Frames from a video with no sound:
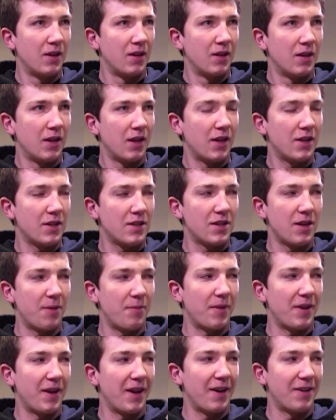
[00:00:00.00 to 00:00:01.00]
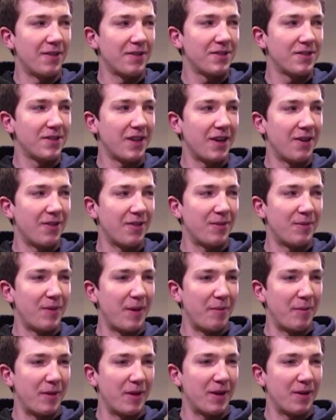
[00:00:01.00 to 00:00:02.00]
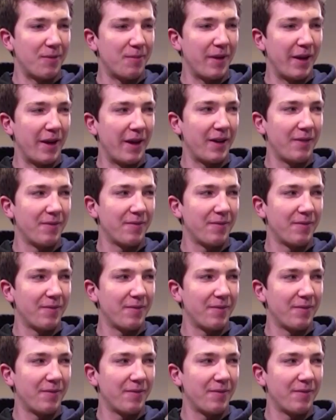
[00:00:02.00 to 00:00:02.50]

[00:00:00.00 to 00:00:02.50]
and someone else. I don't remember, but